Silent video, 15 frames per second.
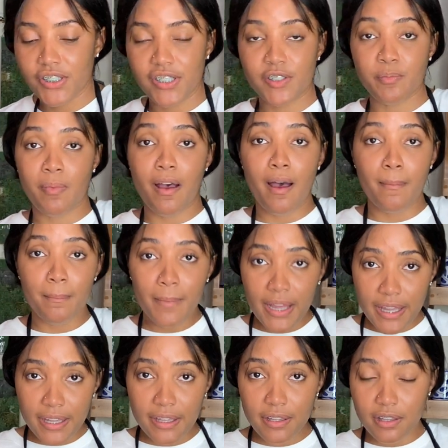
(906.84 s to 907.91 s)
just pop
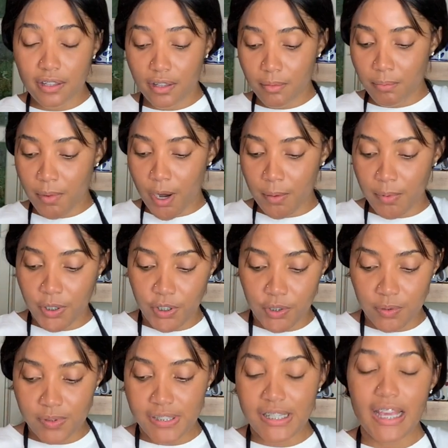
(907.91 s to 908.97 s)
my
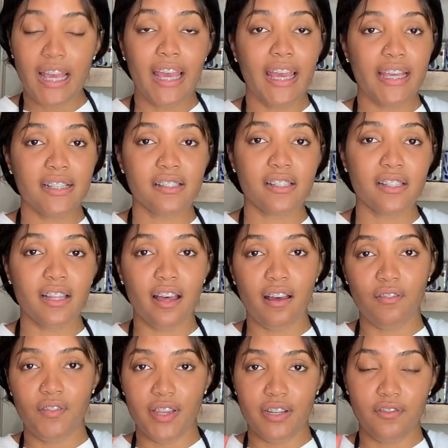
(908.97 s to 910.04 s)
barbecues into the
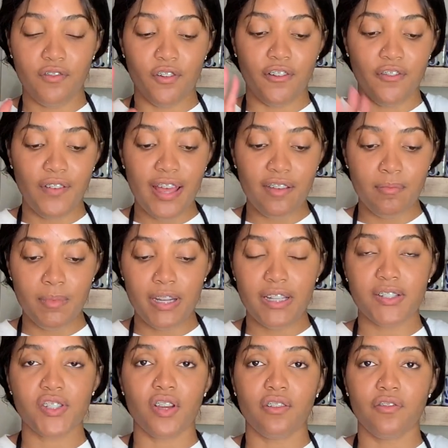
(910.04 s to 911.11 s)
oven for 5
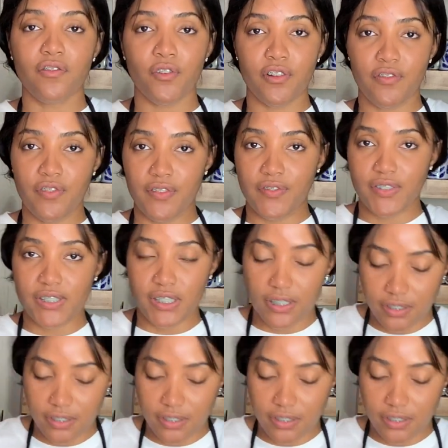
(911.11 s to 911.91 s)
minutes on 450,